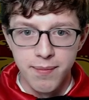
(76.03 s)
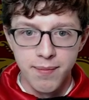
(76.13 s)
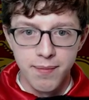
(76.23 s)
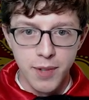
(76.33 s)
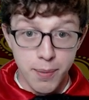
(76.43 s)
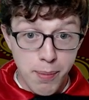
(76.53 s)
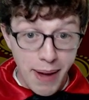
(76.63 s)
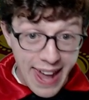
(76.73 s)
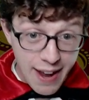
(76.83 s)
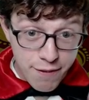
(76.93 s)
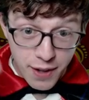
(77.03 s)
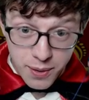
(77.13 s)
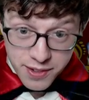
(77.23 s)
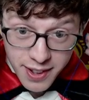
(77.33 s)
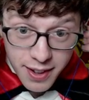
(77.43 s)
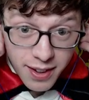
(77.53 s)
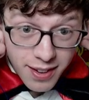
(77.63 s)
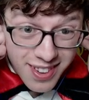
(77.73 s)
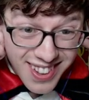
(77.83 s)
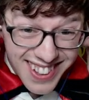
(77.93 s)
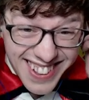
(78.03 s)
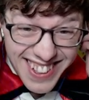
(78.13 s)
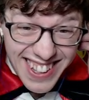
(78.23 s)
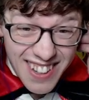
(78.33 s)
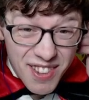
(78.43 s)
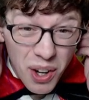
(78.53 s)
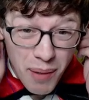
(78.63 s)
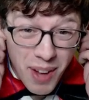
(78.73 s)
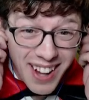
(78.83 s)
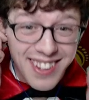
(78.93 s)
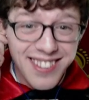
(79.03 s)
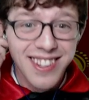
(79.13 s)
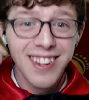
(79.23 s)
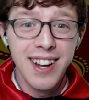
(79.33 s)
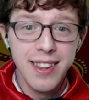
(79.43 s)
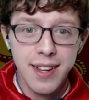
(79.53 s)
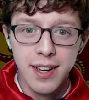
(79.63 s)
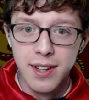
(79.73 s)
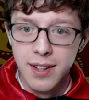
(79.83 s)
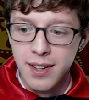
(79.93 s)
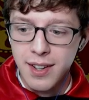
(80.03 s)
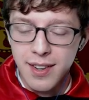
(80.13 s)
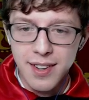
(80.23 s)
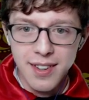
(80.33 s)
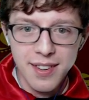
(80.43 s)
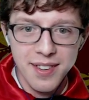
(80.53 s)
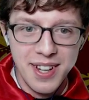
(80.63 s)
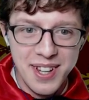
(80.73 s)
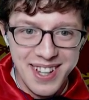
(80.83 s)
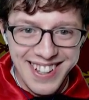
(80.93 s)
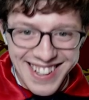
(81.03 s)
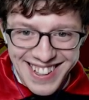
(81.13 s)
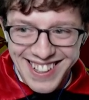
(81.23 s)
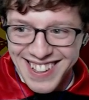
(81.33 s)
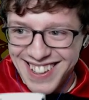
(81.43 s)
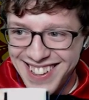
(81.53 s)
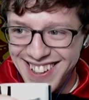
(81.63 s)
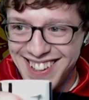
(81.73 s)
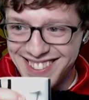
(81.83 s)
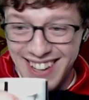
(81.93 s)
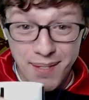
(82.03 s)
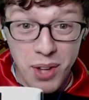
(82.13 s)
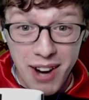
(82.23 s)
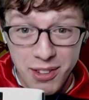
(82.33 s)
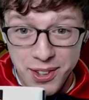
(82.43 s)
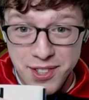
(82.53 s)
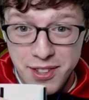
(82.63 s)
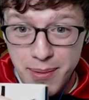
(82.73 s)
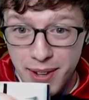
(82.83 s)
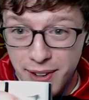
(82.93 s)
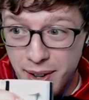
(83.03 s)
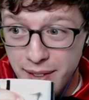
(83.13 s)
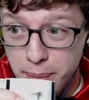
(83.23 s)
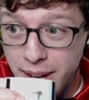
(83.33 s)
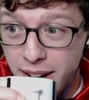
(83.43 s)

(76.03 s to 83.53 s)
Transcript: I'm going to put my headphones in, even though I'm not listening to anything. It's like I'm not really streaming if I don't have them in.